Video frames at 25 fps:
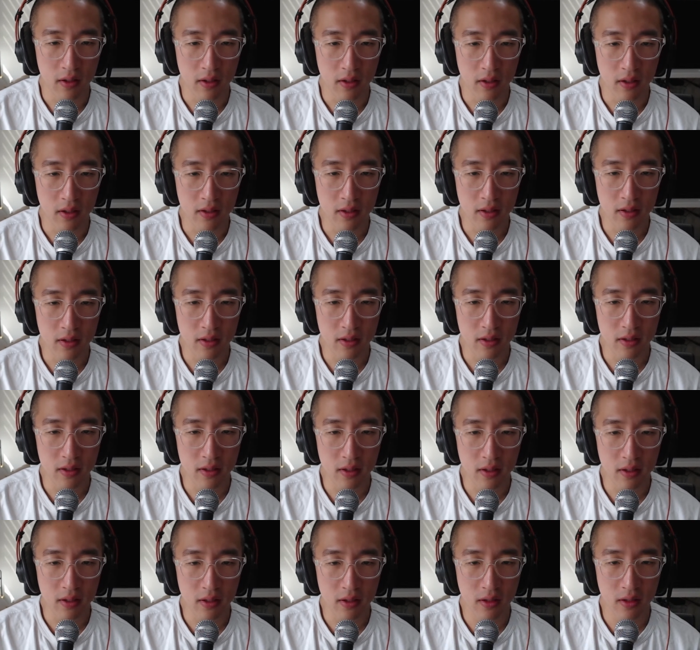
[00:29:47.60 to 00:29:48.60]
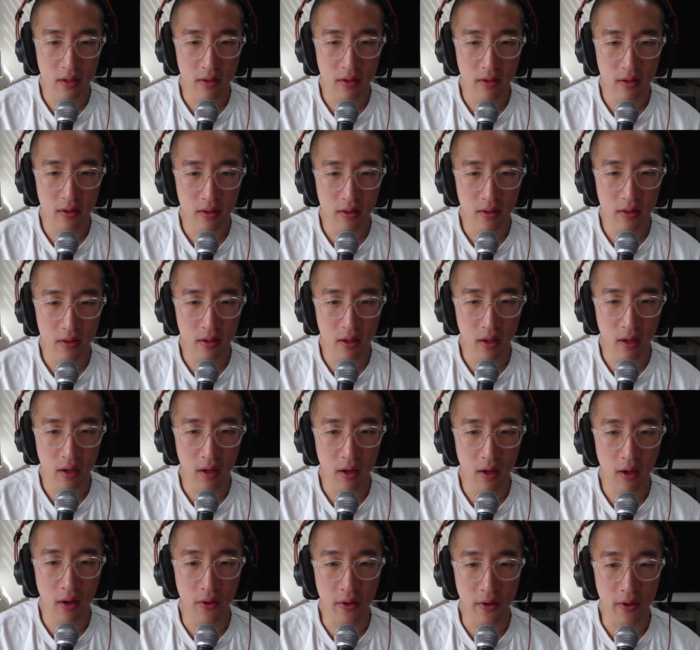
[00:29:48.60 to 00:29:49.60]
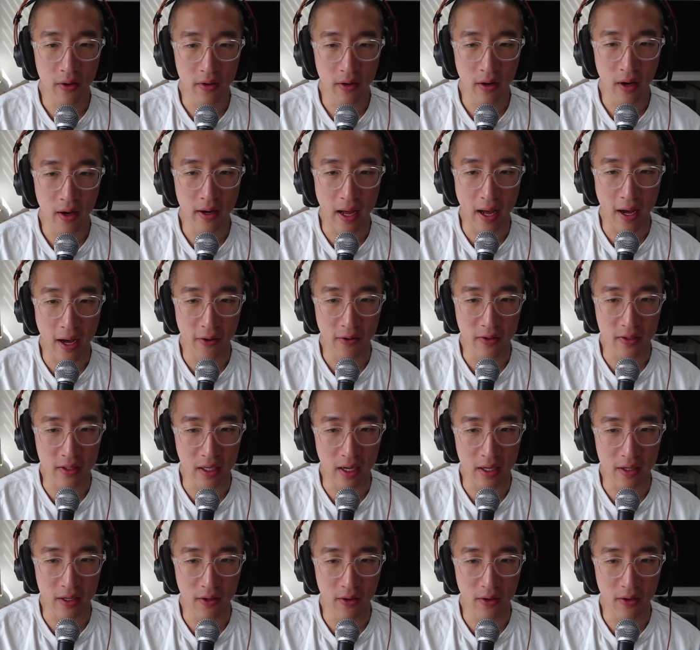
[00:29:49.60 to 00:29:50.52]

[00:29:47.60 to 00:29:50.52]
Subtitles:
Isn't there? Oh, they're not out yet.